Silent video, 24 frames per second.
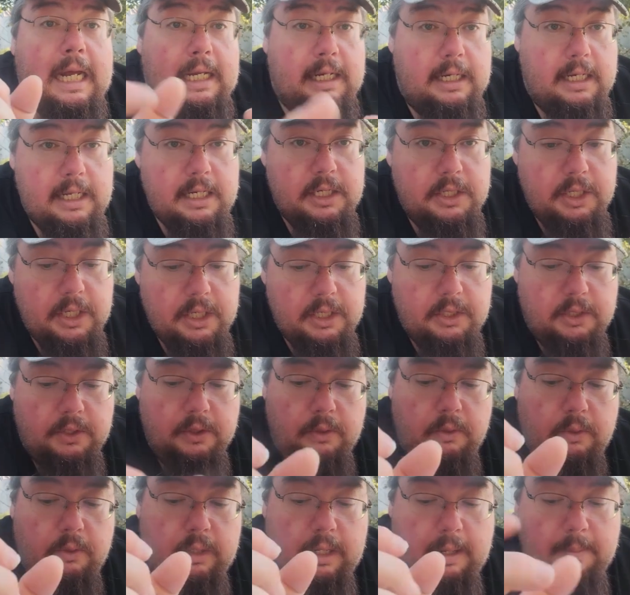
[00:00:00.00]

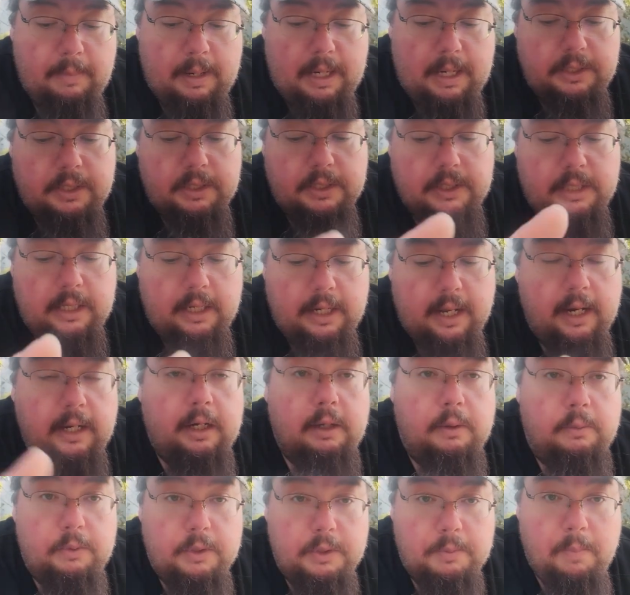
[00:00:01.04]
ninjutsu that Master
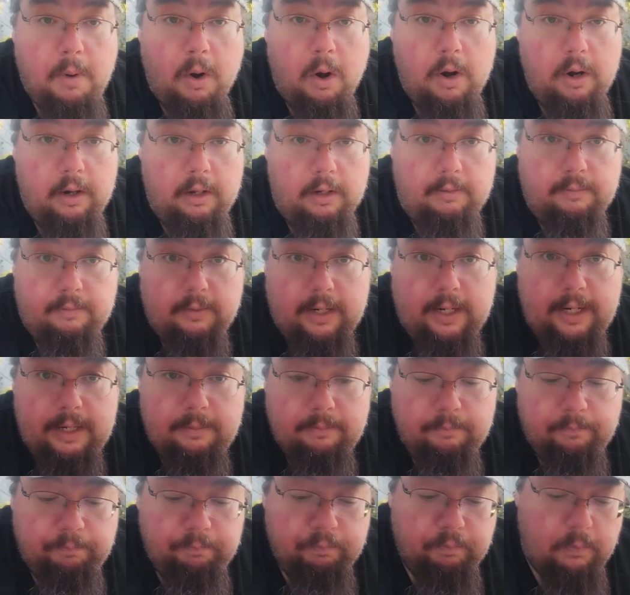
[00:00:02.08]
Tanaka was part of, right?
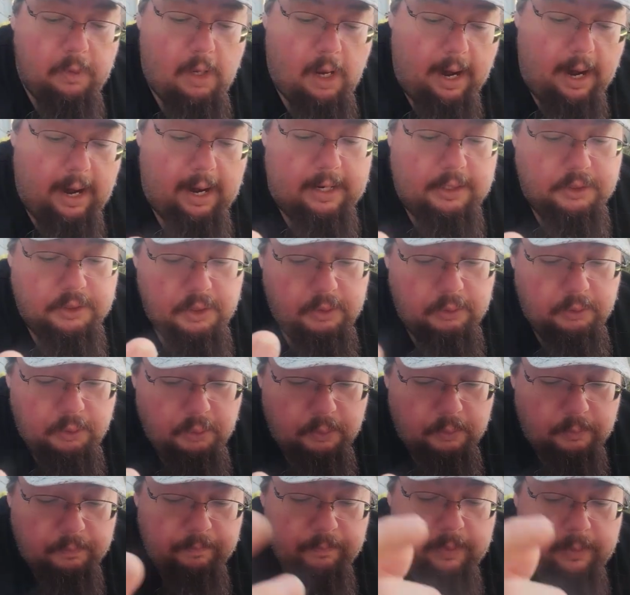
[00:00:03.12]
All right, so
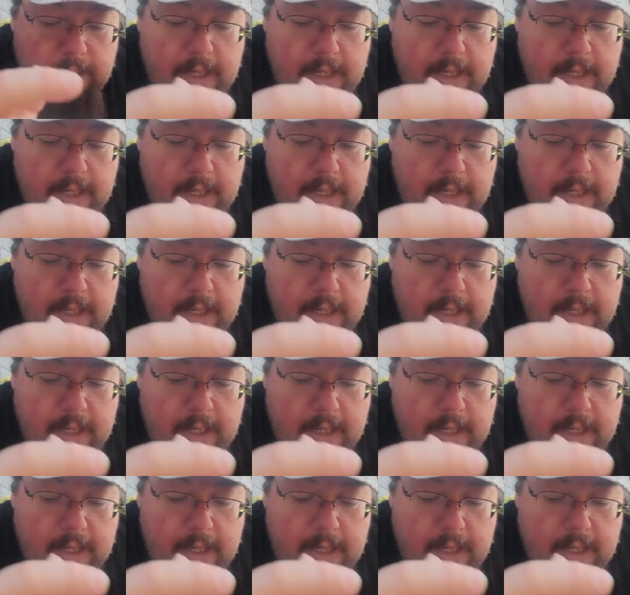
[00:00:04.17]
cool.